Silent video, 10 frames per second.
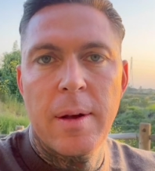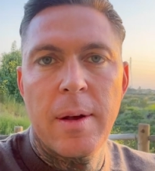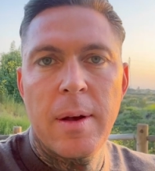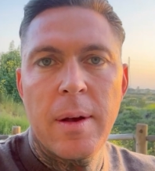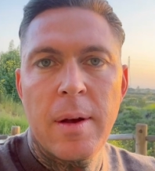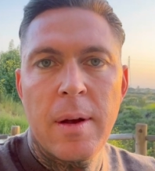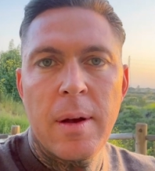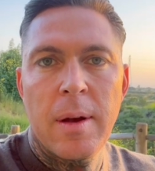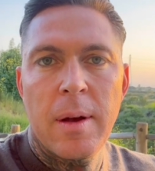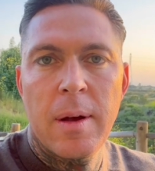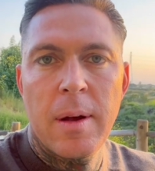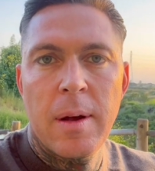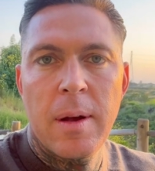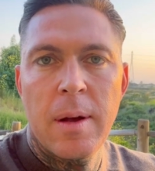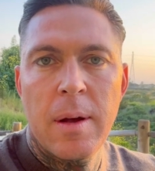
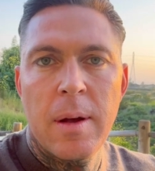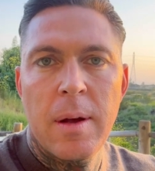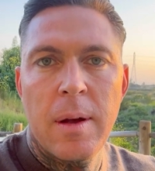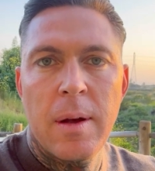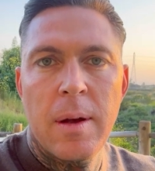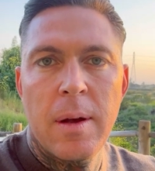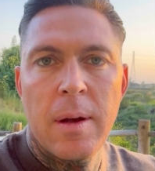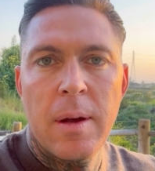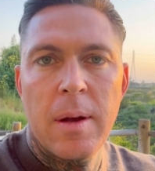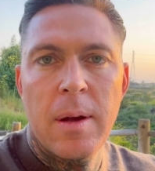[no speech]